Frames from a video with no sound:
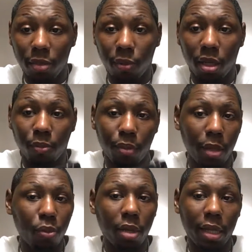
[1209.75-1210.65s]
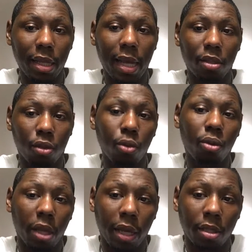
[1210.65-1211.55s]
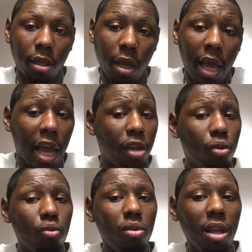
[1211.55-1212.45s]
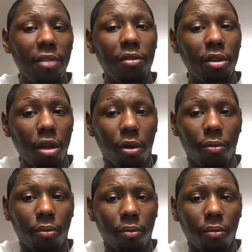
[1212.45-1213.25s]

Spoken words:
because people like that do things. And you never know.